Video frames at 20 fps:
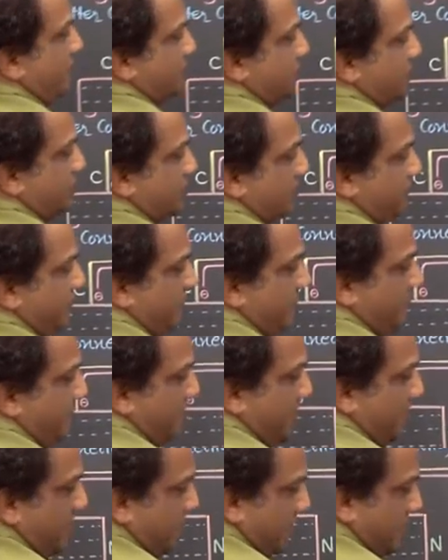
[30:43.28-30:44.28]
versus
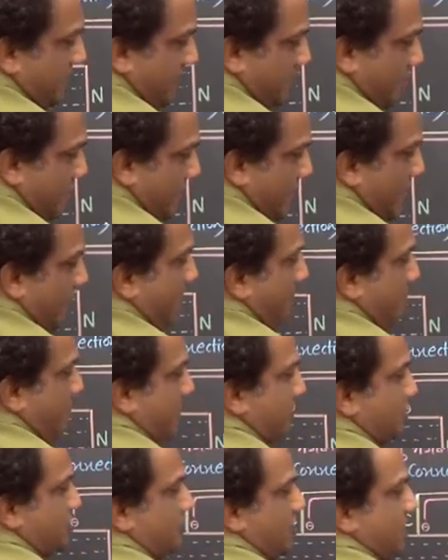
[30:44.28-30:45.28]
VBE.
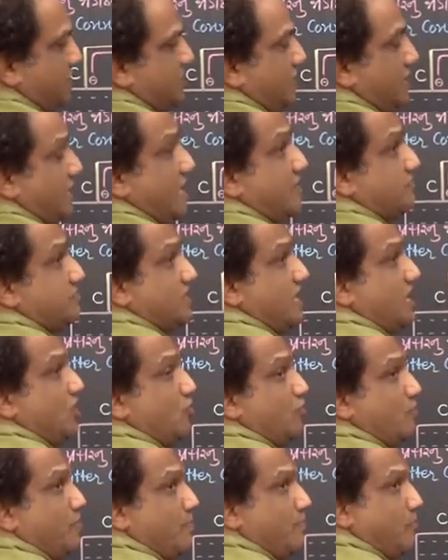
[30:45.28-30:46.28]
But such graphs
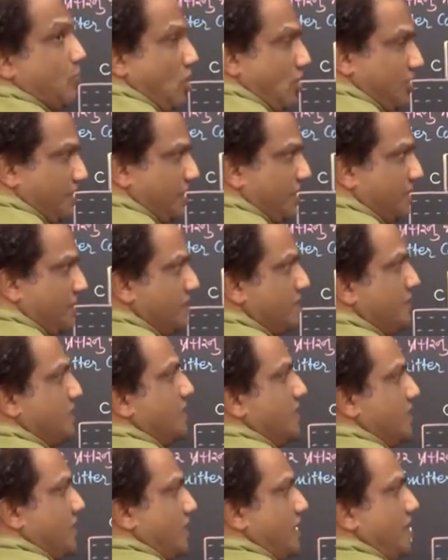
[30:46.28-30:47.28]
are to be plotted
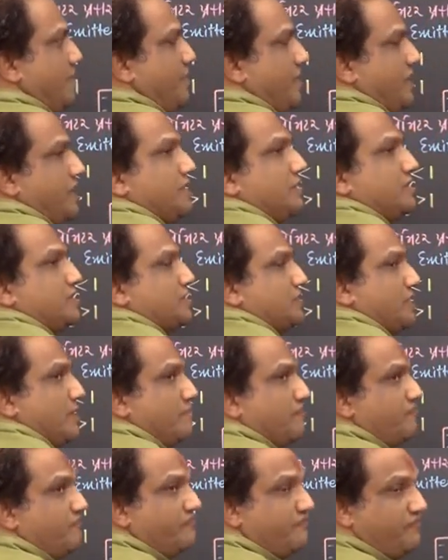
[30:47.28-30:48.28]
keeping
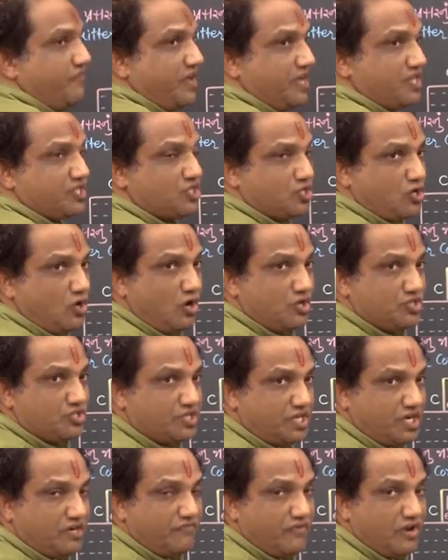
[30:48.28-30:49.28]
some fixed
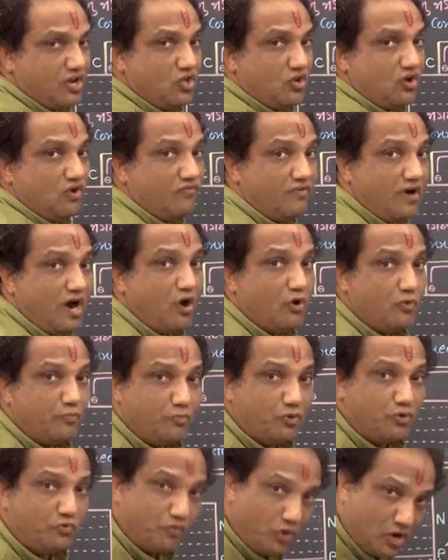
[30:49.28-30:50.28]
constant value of
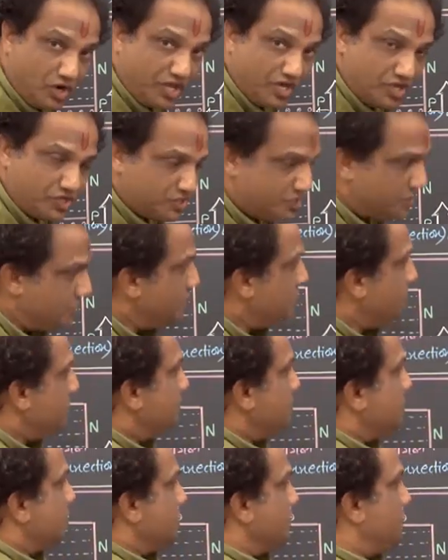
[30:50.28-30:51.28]
output voltage.
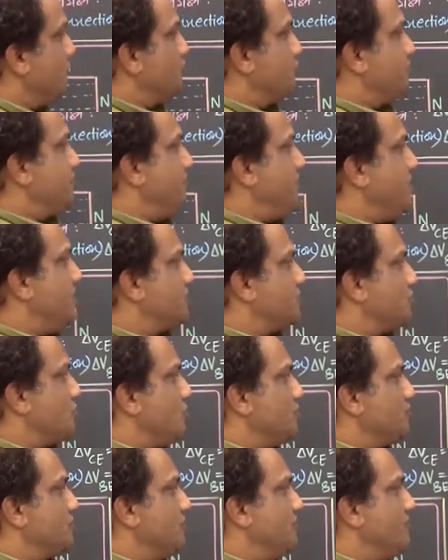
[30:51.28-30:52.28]
Suppose first
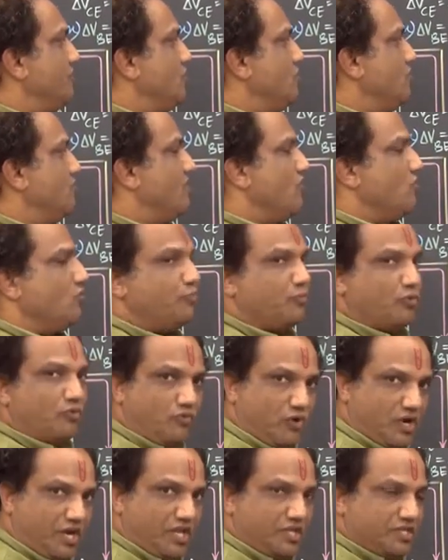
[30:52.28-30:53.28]
constant value of output
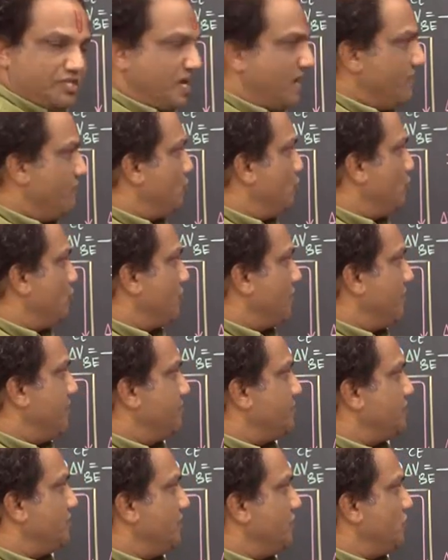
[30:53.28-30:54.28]
voltage I want to
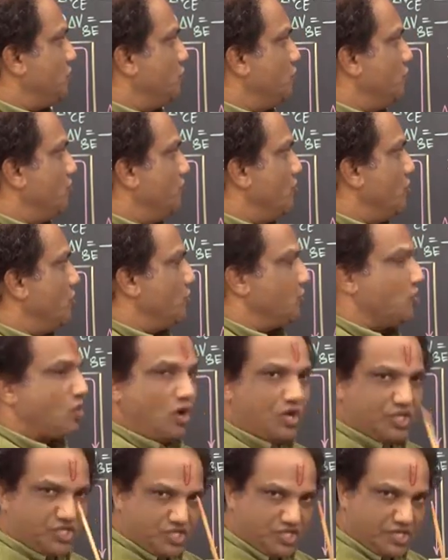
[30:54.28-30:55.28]
keep say 2 volt
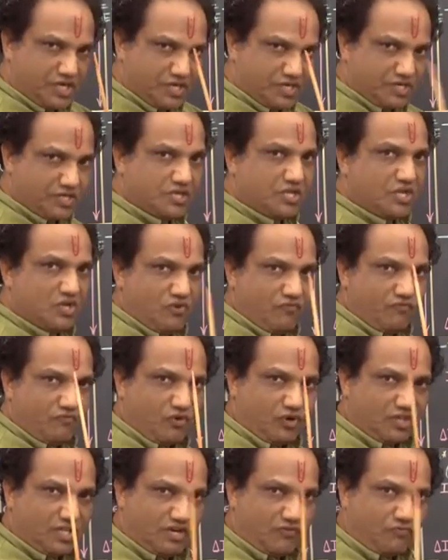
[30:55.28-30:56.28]
constant.
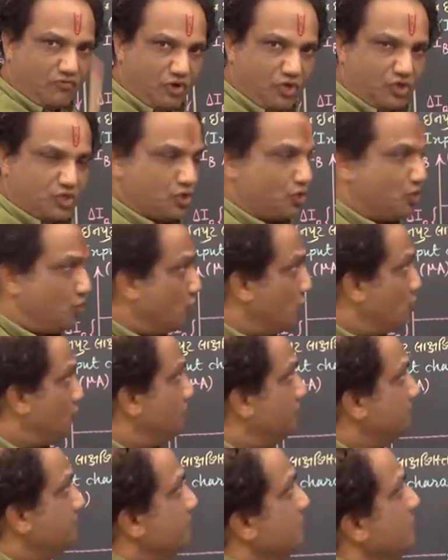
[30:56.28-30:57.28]
For that what you should
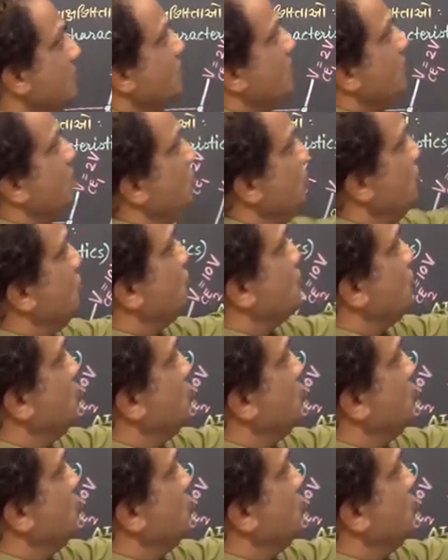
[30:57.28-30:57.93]
do? You